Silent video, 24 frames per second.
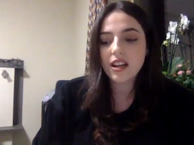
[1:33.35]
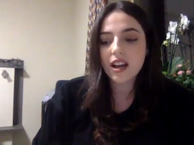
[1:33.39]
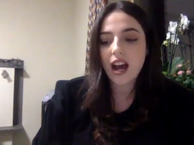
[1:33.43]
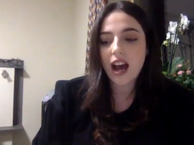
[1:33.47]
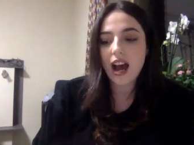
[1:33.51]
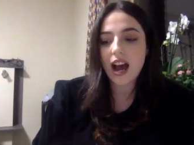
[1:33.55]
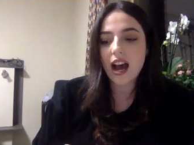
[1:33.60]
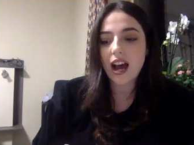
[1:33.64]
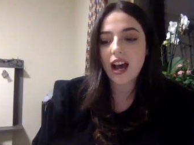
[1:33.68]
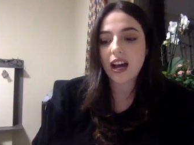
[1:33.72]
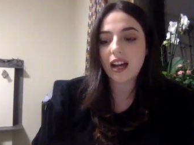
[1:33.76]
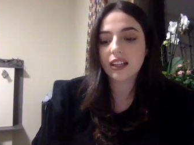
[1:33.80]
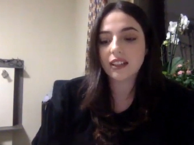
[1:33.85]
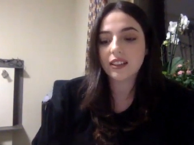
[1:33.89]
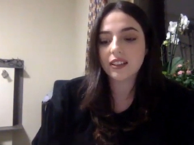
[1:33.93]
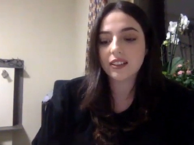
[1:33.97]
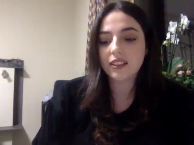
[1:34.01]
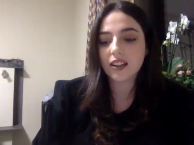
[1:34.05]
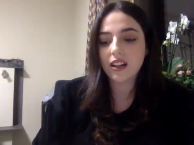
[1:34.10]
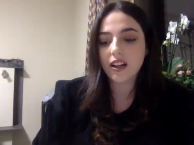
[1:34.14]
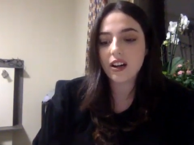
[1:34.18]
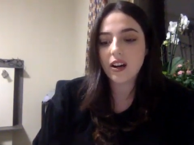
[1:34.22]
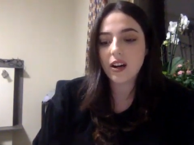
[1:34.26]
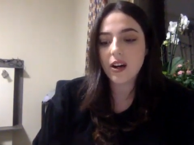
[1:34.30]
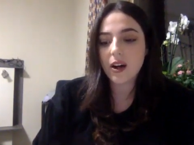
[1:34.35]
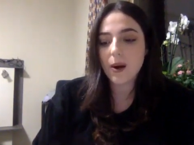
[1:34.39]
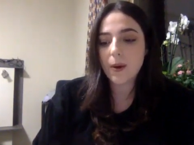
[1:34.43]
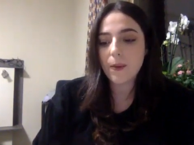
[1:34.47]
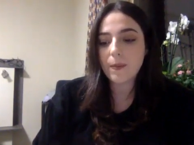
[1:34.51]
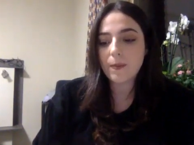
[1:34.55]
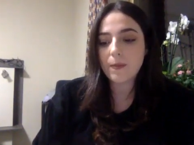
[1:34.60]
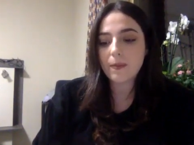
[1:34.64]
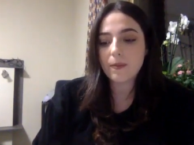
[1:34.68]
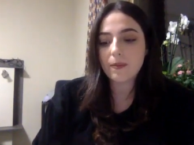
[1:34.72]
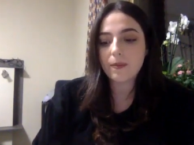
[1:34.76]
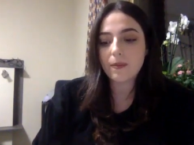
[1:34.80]
And
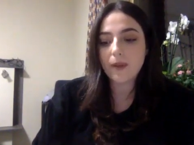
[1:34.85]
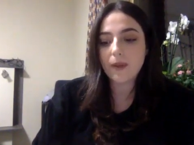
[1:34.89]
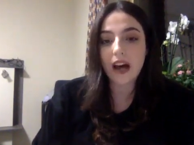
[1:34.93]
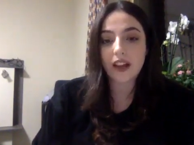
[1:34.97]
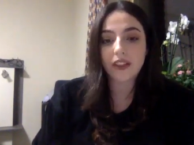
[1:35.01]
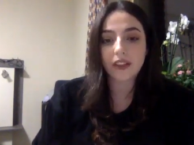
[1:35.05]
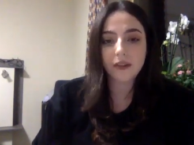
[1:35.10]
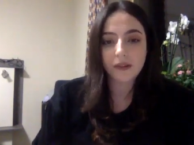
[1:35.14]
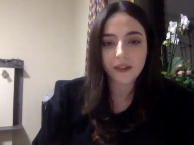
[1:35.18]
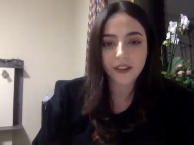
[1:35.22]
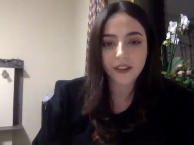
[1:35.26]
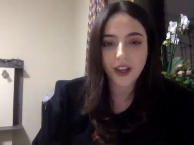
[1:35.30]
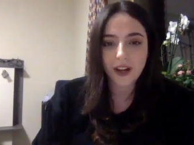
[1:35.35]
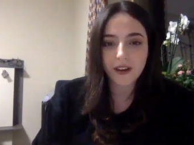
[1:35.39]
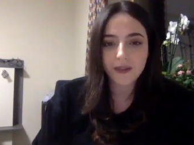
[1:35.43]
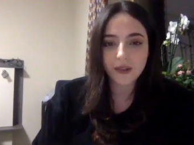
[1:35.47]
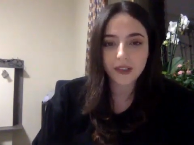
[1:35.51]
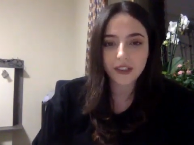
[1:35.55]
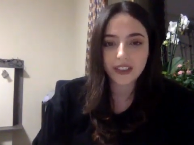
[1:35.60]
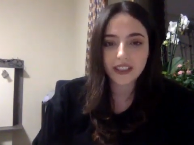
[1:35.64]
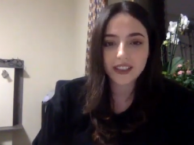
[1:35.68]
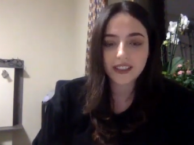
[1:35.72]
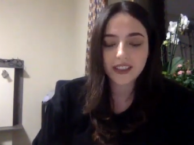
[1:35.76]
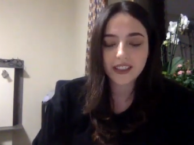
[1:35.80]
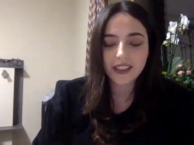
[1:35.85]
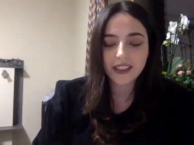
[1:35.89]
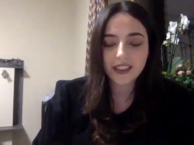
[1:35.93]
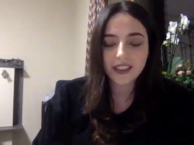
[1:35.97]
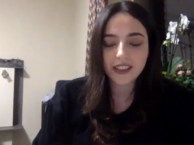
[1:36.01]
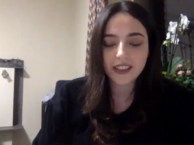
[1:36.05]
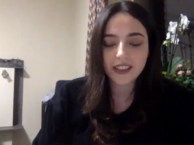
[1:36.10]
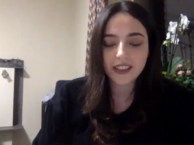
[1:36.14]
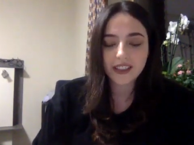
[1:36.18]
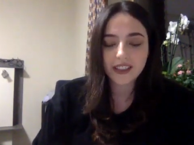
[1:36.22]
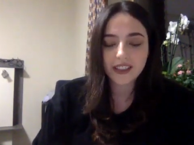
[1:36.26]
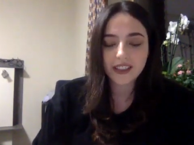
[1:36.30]
um, I thought that would continue
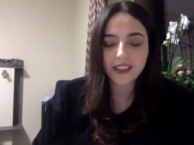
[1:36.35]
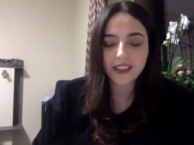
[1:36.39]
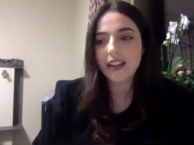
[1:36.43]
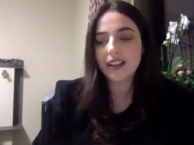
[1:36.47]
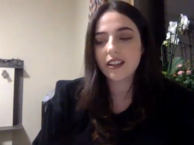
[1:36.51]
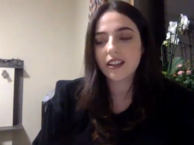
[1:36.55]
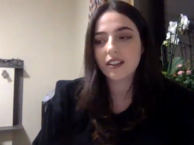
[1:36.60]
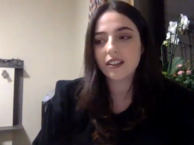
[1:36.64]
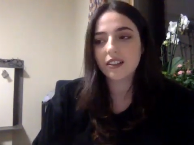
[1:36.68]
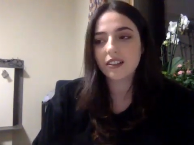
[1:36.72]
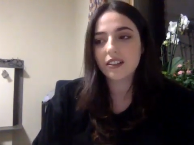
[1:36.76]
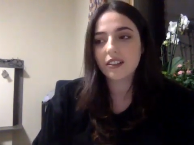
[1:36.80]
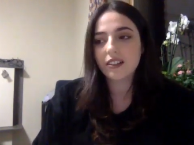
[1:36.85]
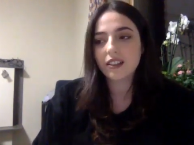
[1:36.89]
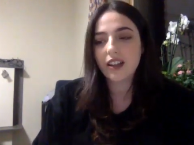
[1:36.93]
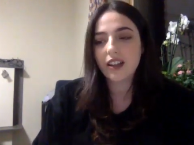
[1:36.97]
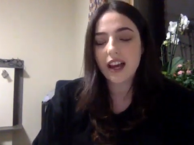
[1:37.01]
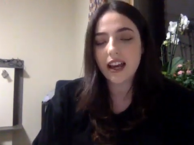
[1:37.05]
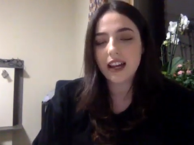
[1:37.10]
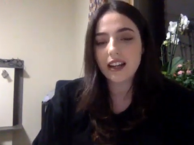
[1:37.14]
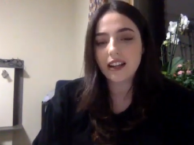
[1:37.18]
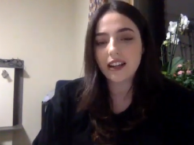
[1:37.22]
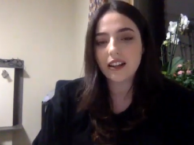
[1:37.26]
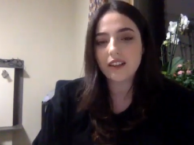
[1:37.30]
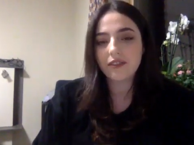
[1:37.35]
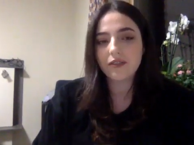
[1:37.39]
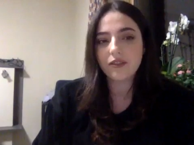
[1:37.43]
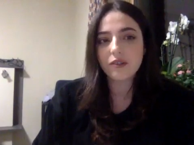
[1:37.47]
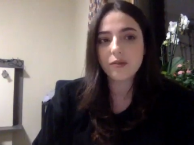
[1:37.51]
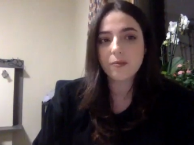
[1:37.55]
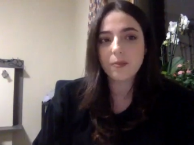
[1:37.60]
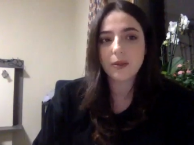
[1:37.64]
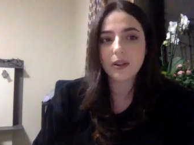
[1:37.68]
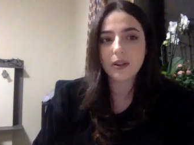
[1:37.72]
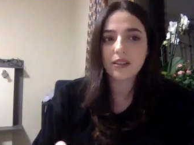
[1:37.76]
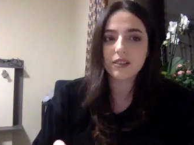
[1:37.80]
to A, A
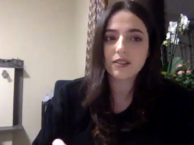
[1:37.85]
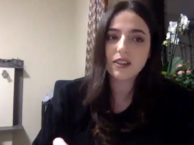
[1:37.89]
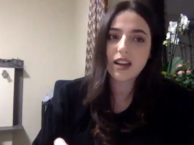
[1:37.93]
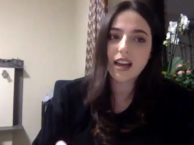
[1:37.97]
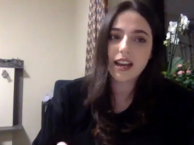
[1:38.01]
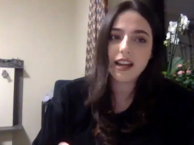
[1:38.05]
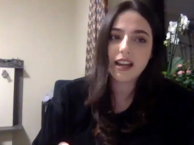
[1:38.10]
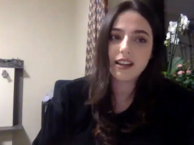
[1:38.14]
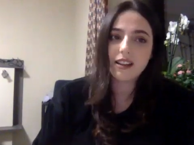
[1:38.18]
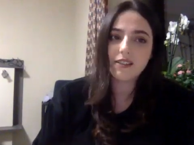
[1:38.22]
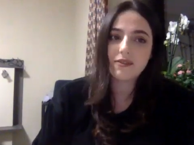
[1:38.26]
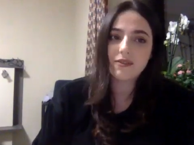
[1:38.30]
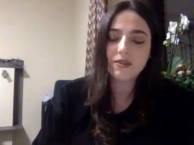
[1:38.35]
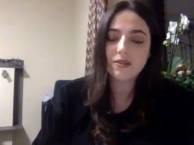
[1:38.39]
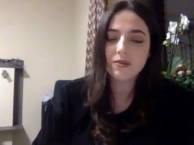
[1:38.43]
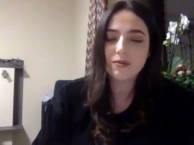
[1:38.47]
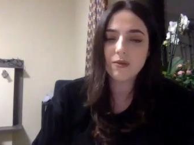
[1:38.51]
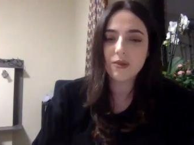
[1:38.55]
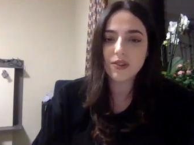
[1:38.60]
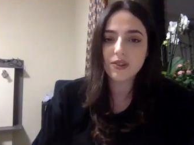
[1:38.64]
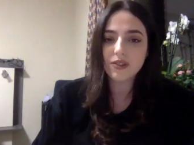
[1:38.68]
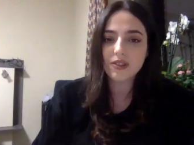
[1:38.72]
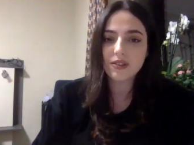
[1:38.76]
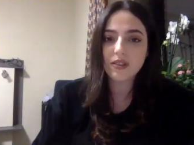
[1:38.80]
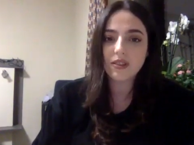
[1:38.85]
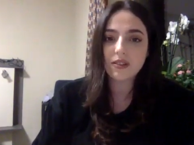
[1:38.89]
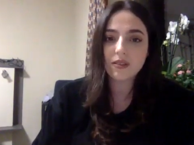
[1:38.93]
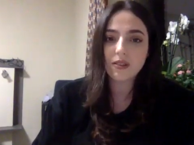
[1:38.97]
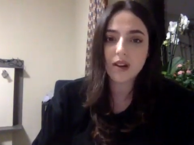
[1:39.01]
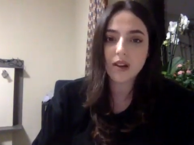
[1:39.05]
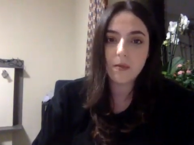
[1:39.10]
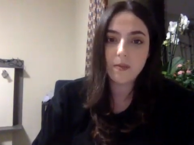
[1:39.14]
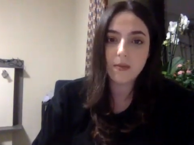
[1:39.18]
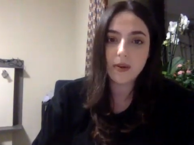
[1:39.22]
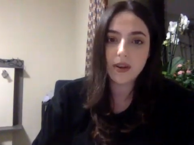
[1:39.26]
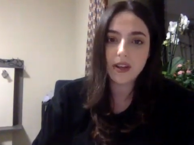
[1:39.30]
level, but A level was a
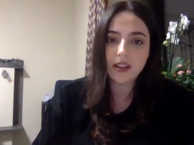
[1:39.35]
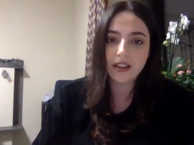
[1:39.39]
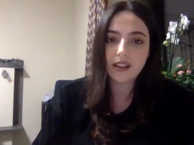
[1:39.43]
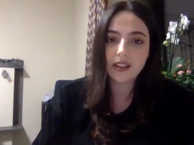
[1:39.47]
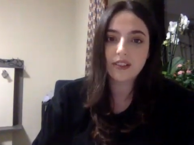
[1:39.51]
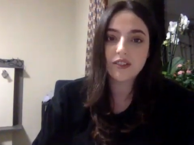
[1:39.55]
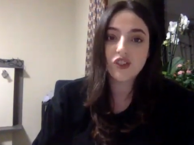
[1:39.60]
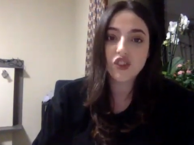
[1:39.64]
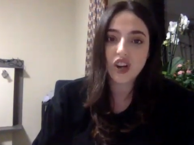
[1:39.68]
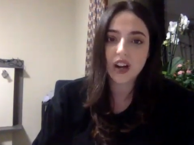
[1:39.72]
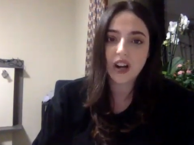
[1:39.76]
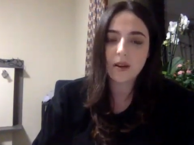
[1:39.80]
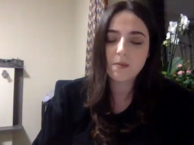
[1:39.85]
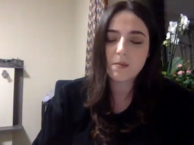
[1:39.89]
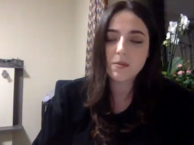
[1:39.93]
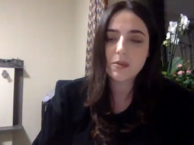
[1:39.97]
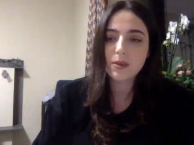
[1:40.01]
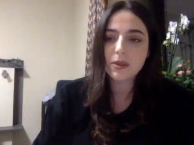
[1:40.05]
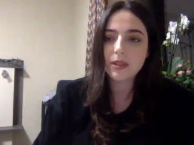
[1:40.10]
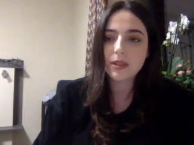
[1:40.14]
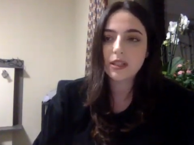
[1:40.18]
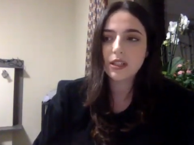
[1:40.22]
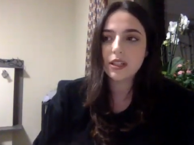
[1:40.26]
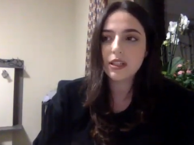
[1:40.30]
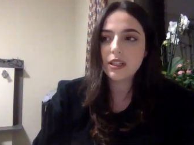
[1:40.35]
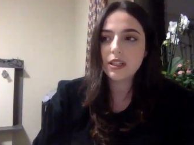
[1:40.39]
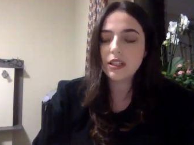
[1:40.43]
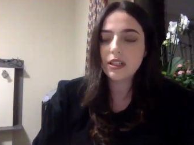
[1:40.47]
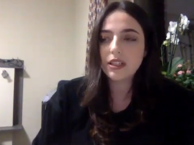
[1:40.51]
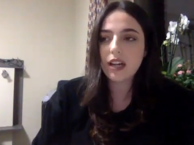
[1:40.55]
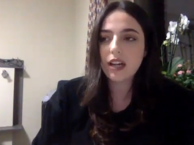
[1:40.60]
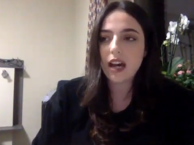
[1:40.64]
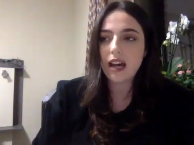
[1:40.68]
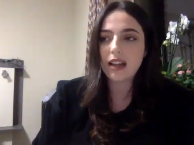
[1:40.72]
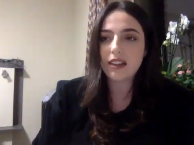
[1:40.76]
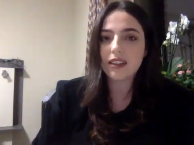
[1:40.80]
big jump
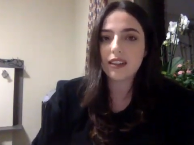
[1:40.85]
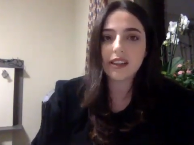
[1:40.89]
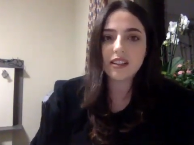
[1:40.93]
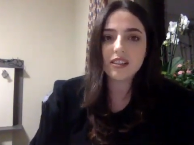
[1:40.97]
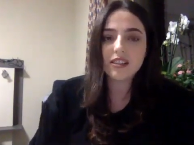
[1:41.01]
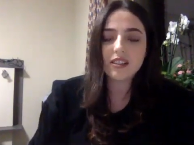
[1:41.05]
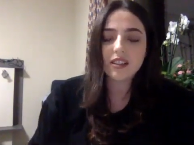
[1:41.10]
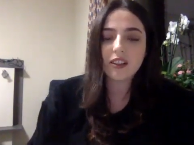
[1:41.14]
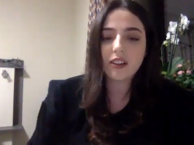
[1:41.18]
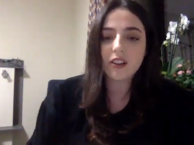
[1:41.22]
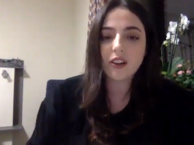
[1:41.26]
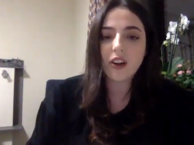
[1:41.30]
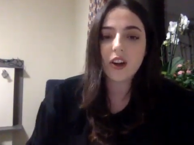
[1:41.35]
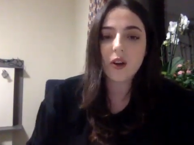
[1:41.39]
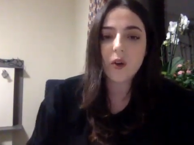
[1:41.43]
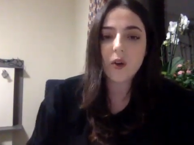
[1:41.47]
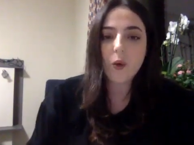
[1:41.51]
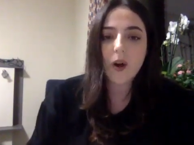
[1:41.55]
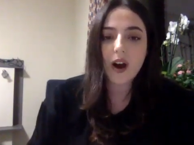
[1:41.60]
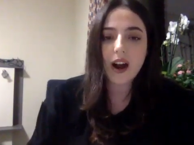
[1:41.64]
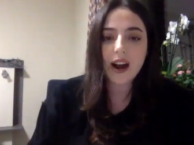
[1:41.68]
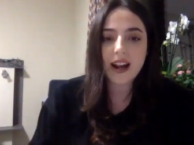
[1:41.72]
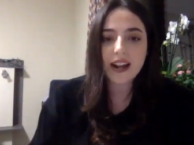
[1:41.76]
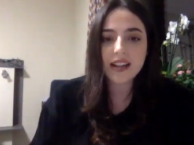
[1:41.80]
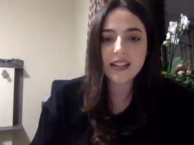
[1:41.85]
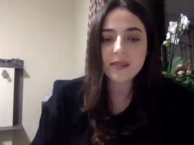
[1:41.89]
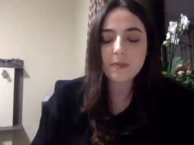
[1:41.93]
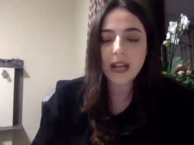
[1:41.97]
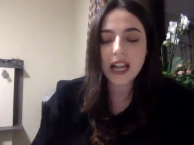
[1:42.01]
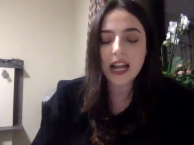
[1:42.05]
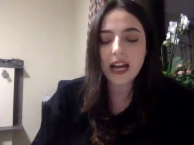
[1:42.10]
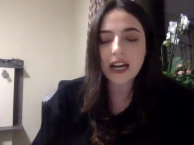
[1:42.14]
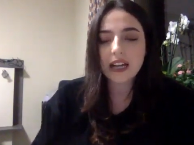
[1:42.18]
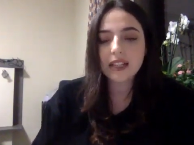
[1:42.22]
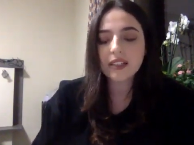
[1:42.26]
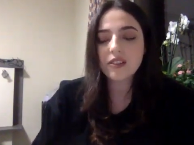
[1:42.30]
and things didn't go quite as
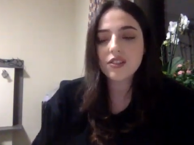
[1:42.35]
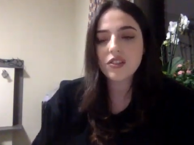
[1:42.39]
planned.